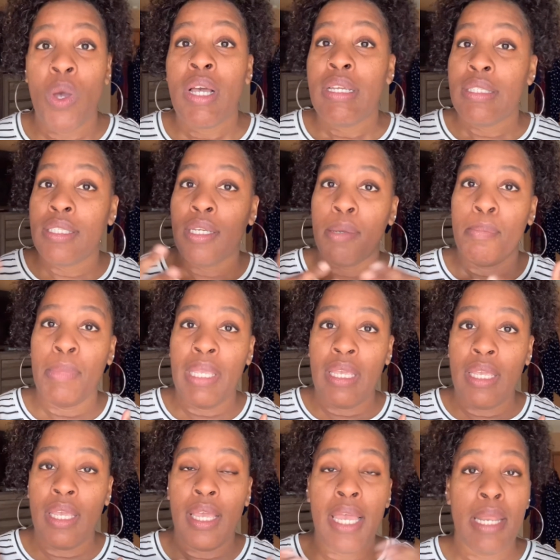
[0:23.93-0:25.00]
to
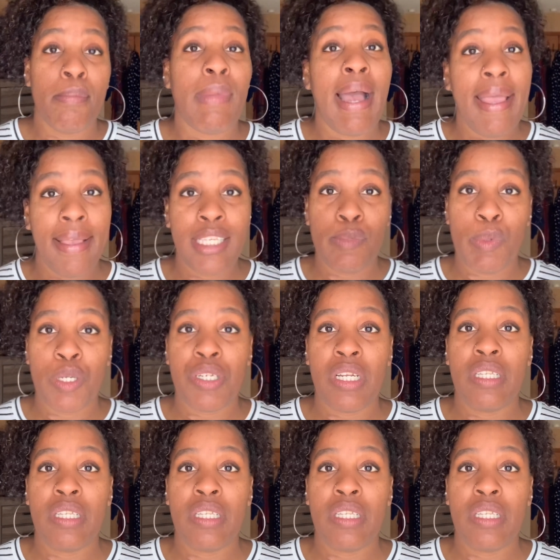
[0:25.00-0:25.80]
me, in my experience,